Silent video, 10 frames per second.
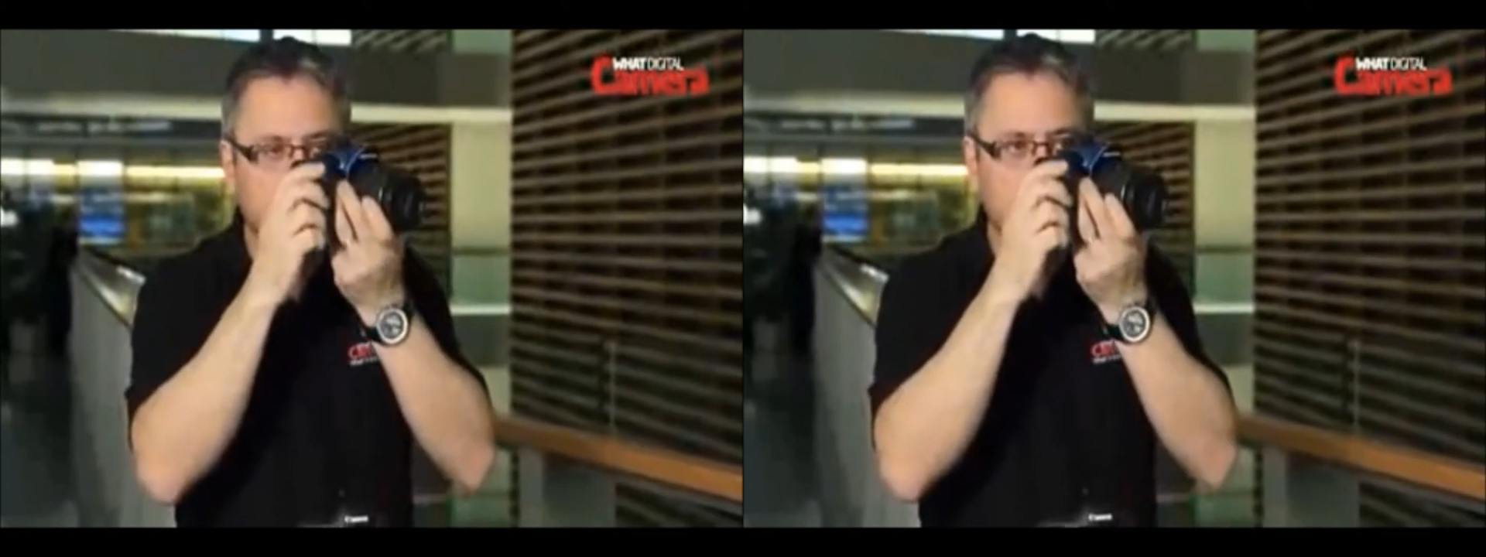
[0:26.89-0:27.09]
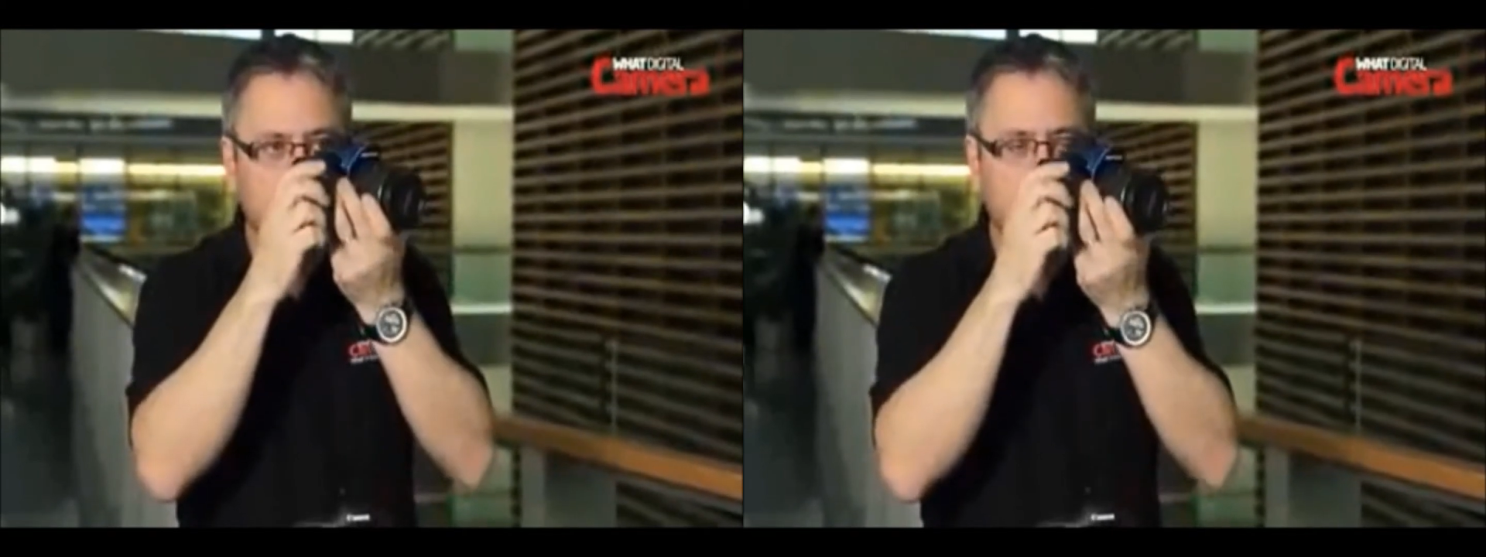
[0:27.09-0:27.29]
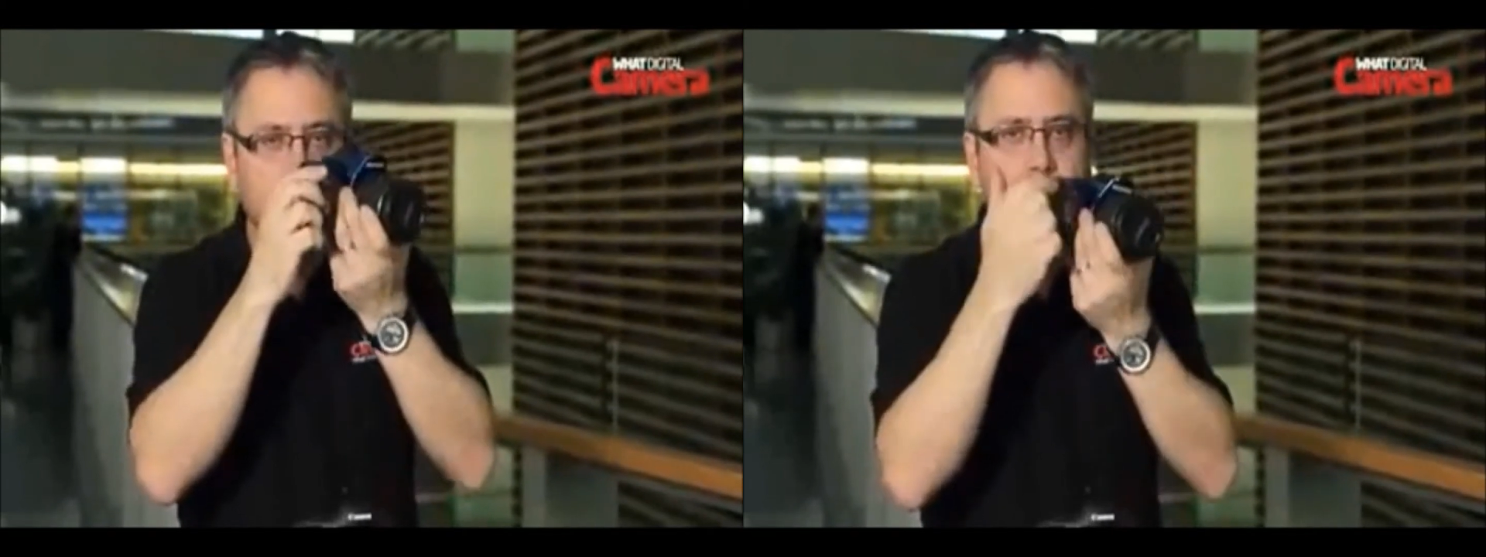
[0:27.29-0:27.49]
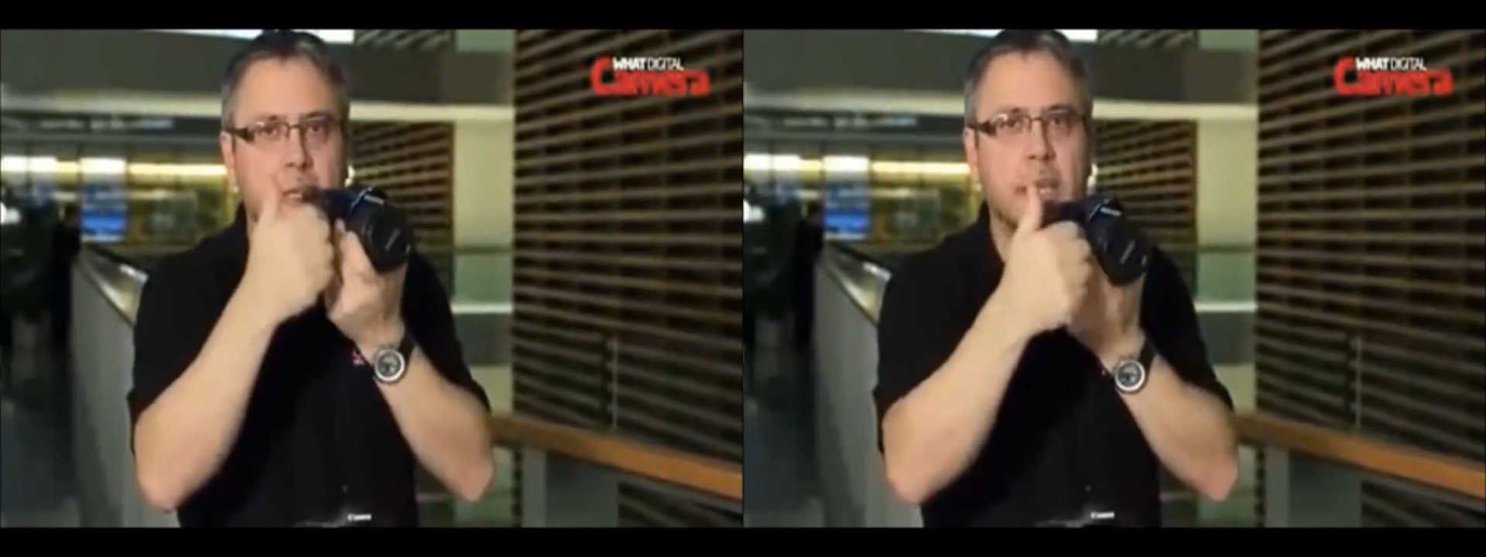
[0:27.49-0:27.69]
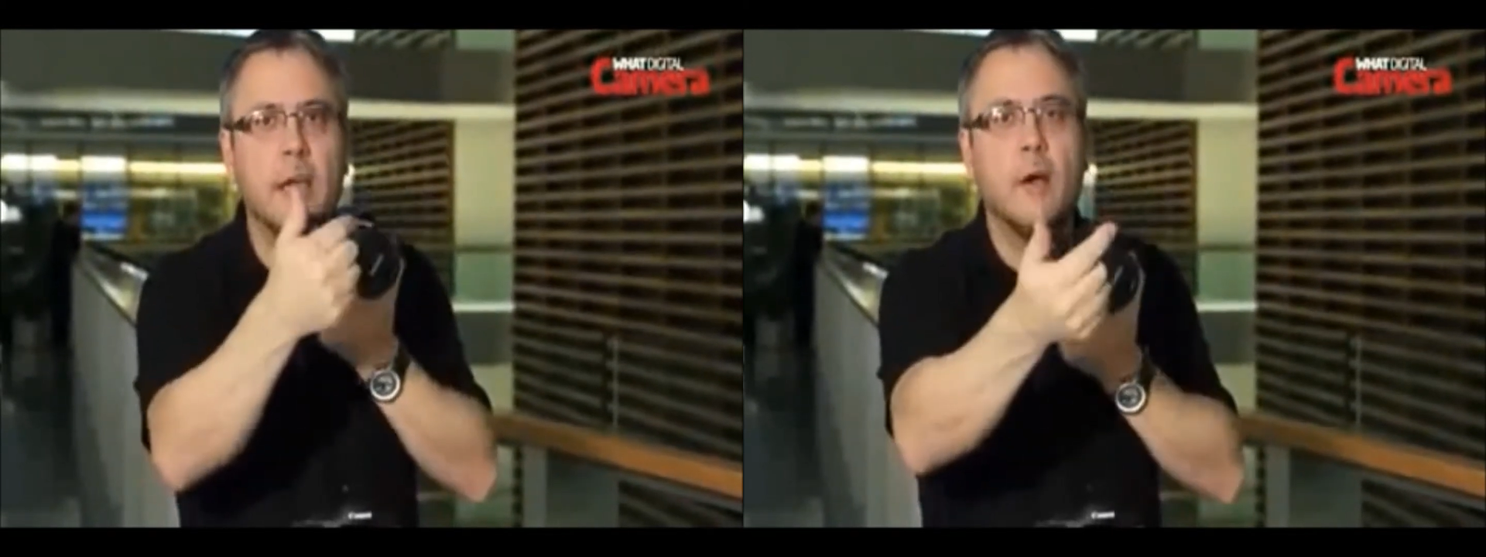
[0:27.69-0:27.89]
so you can
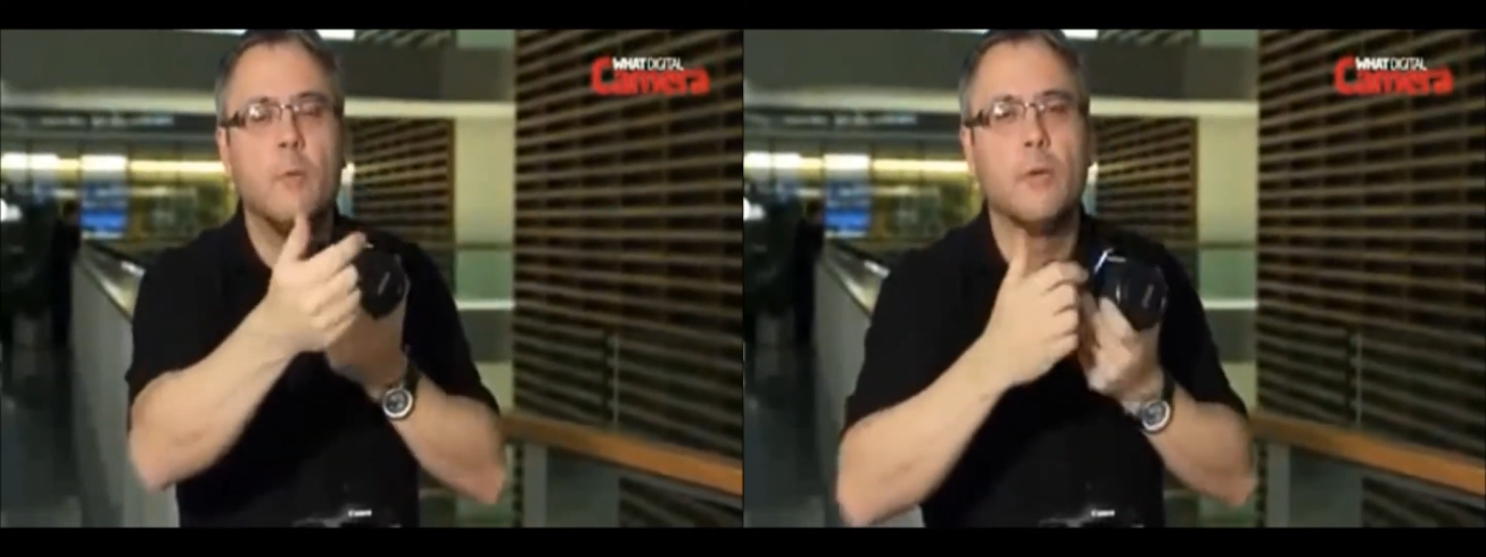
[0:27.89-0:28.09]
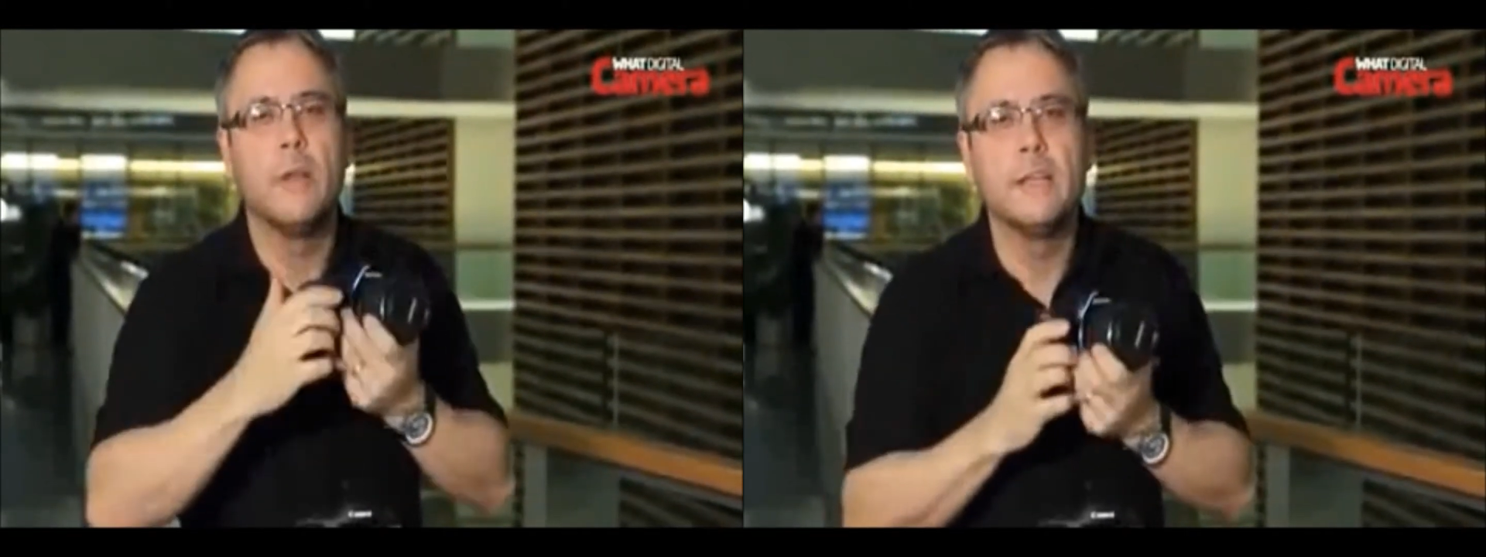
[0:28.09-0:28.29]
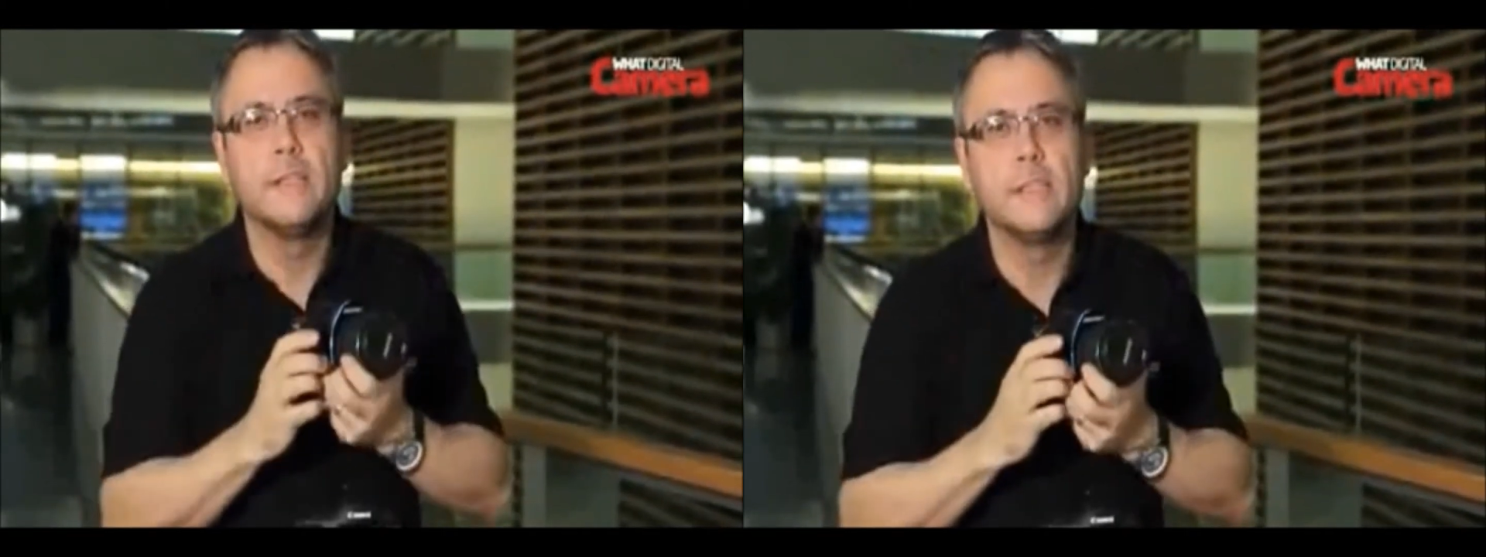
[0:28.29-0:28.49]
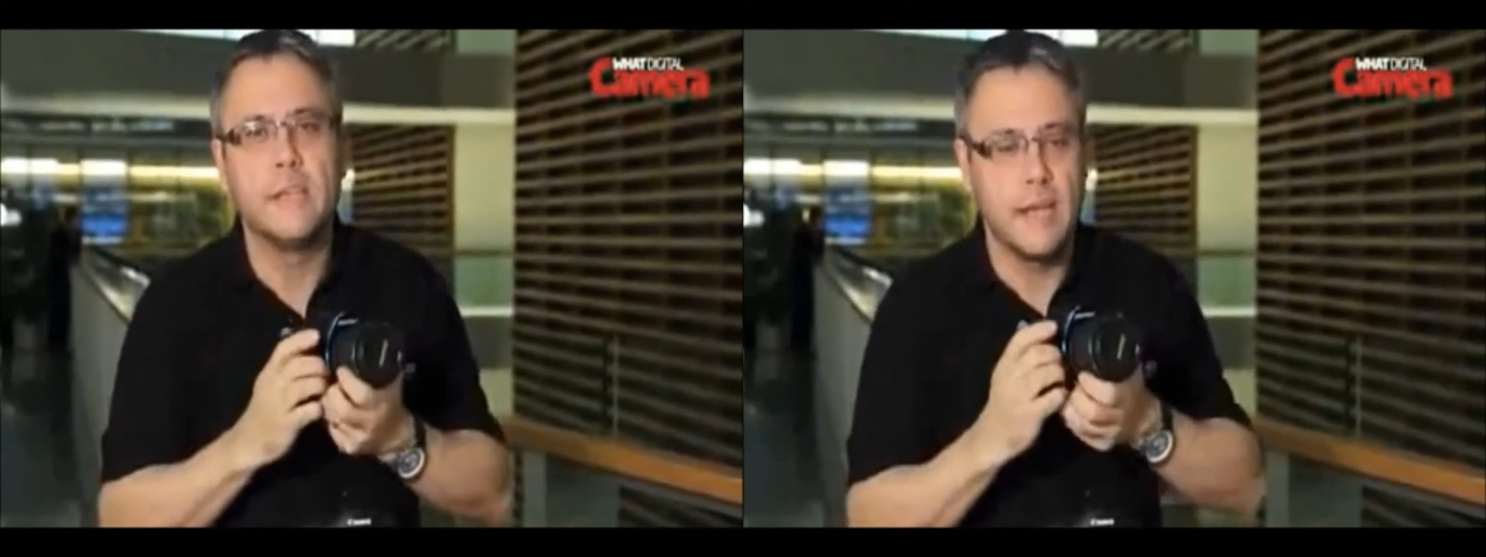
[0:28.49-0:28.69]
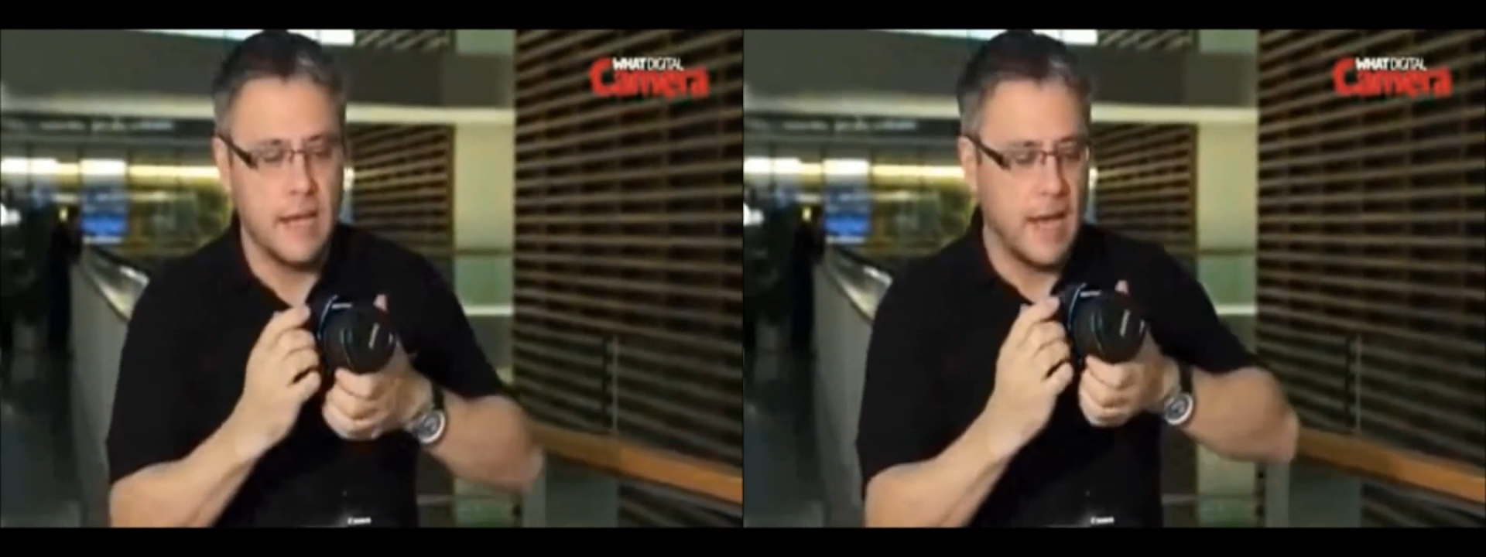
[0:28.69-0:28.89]
see what the lens is
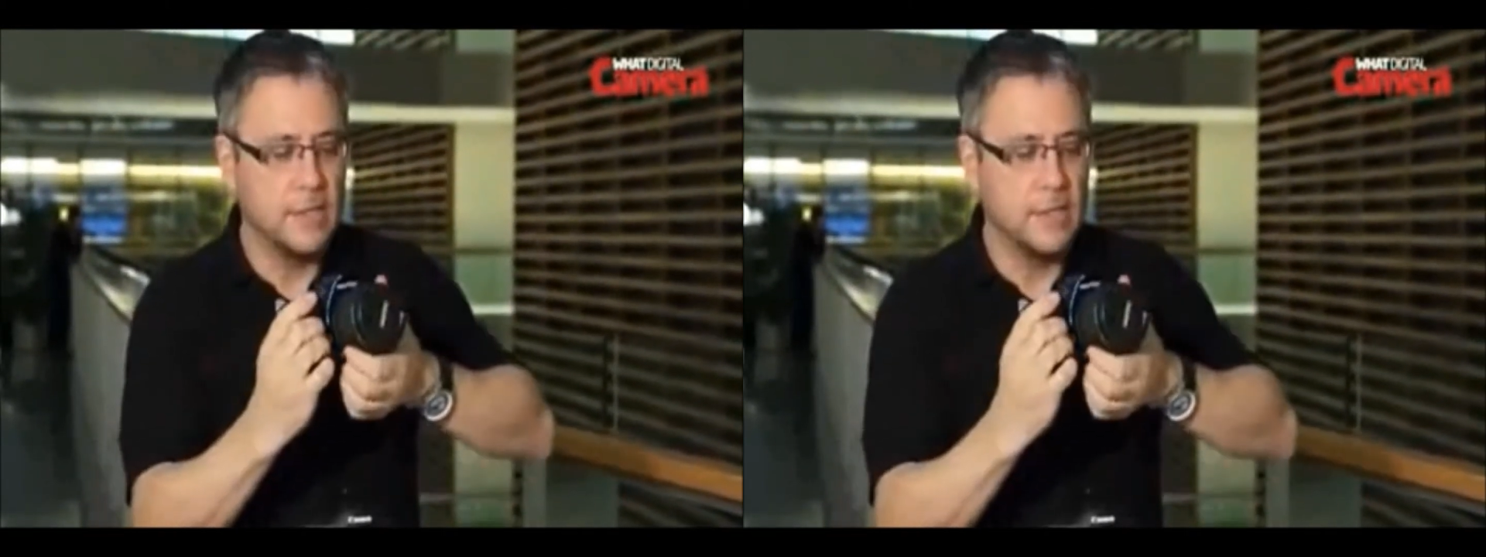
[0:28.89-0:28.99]
seeing.